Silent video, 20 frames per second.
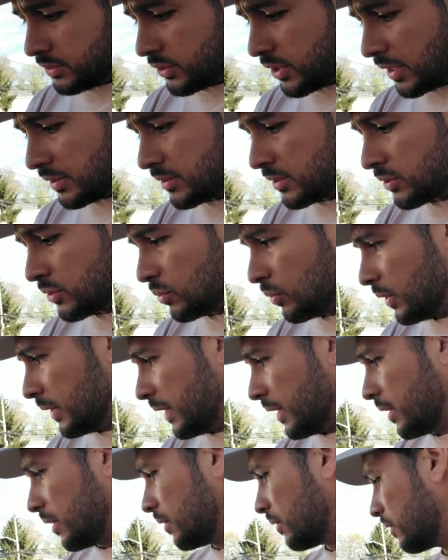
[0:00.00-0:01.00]
less chances to
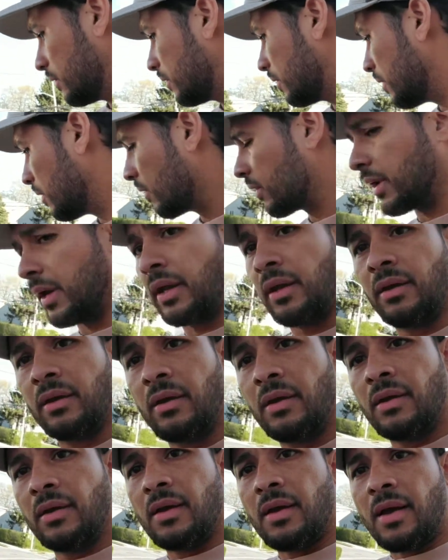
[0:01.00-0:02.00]
leak. Okay.
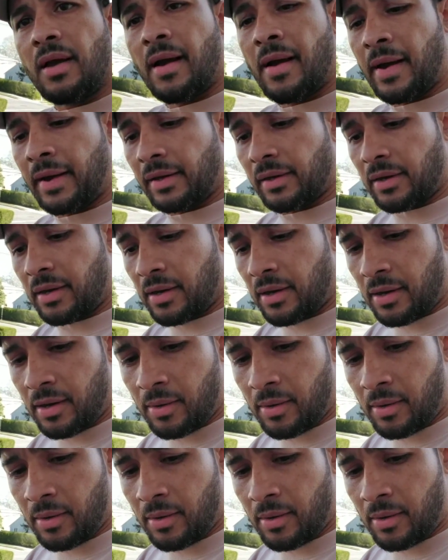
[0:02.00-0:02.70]
All right.